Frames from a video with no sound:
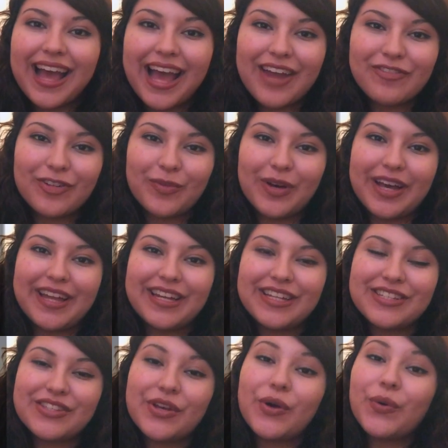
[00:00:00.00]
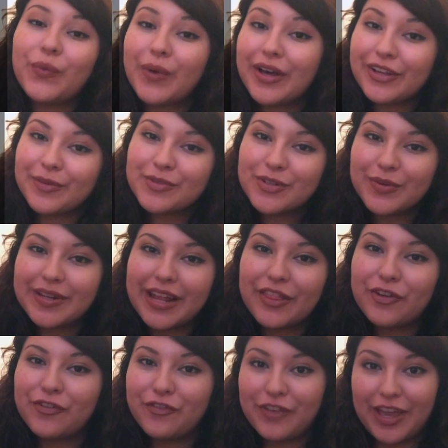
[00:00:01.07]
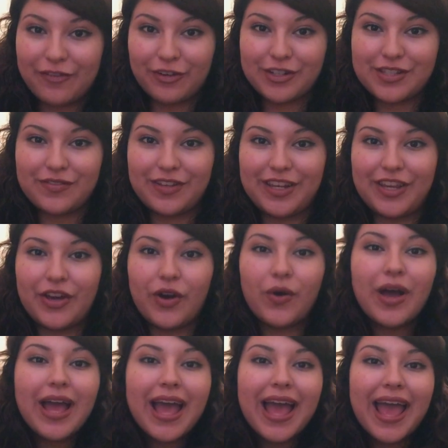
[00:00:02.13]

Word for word: Hi everyone, so welcome to another favorites video,